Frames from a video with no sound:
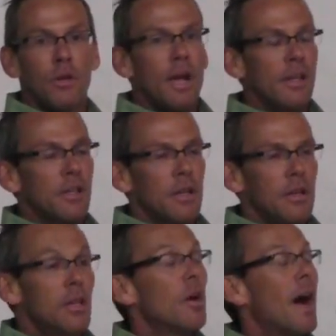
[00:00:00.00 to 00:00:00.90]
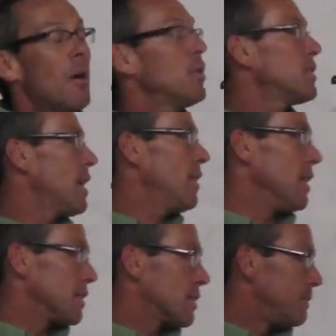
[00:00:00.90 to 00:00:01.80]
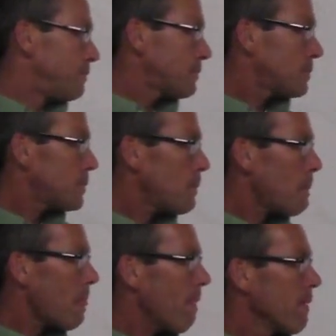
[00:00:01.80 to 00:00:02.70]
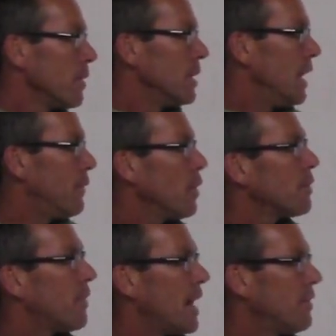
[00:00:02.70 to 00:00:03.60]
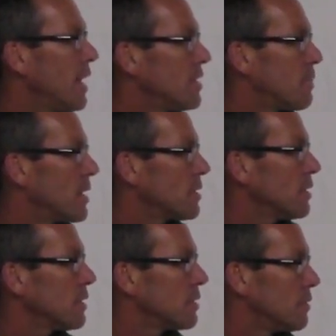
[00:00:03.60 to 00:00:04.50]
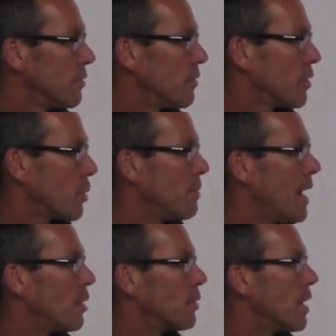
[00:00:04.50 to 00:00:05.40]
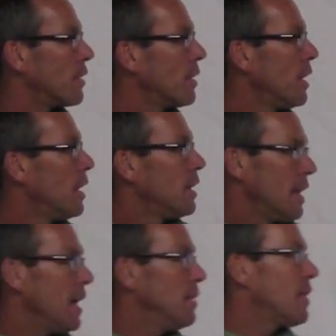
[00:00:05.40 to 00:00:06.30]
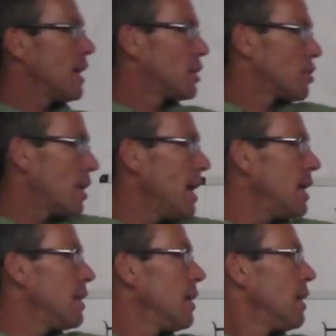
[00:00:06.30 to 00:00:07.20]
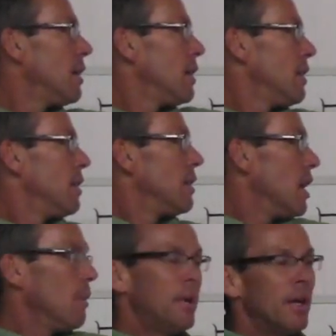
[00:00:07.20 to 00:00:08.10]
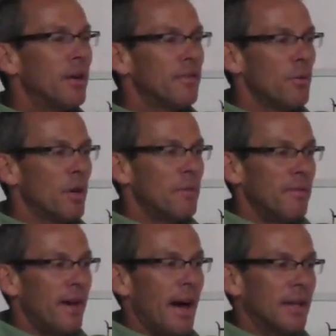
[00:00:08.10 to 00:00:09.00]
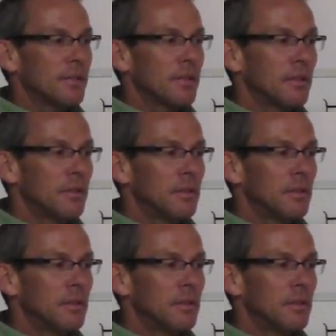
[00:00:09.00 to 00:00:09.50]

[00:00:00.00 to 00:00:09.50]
You're not, a, you know, I will say this. If you're a 5K specialist, three mile runner, yeah, you've got to train up here if you want to be fast.